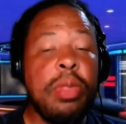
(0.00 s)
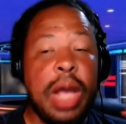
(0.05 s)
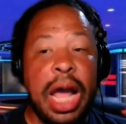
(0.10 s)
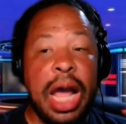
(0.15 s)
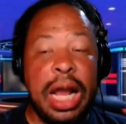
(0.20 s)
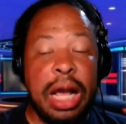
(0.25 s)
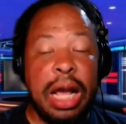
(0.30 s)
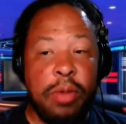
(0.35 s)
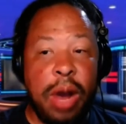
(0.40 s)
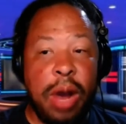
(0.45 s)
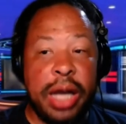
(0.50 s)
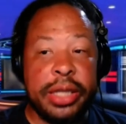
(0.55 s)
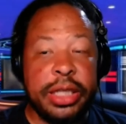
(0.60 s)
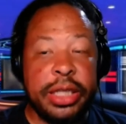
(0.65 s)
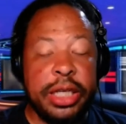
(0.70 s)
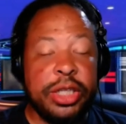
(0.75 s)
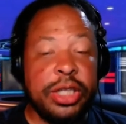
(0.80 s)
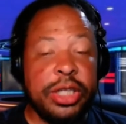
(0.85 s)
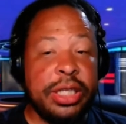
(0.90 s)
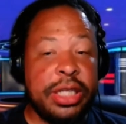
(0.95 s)
I like
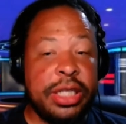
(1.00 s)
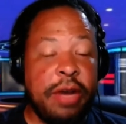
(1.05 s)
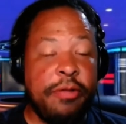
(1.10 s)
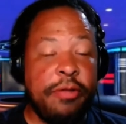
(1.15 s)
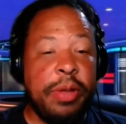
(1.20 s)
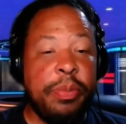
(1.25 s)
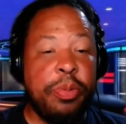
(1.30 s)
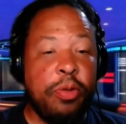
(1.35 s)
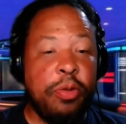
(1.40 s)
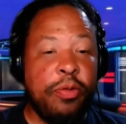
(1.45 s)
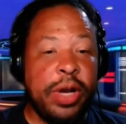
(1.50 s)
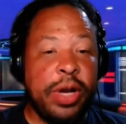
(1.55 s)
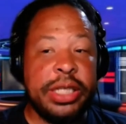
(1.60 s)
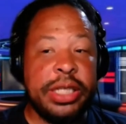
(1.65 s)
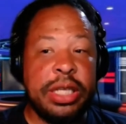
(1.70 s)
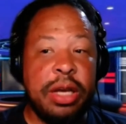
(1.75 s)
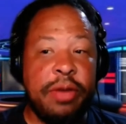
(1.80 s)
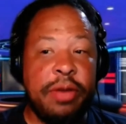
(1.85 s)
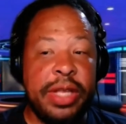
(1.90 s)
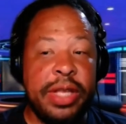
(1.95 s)
Roxxxy. She has definitely proven
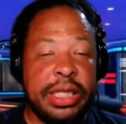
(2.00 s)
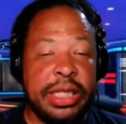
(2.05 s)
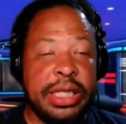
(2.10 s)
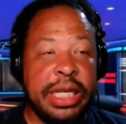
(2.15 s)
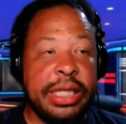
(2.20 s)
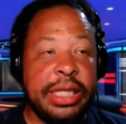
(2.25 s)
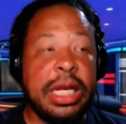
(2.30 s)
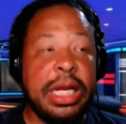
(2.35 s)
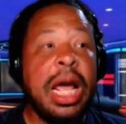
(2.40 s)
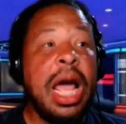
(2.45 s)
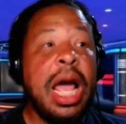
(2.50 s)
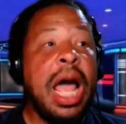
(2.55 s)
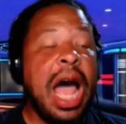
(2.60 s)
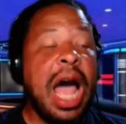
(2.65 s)
herself this season.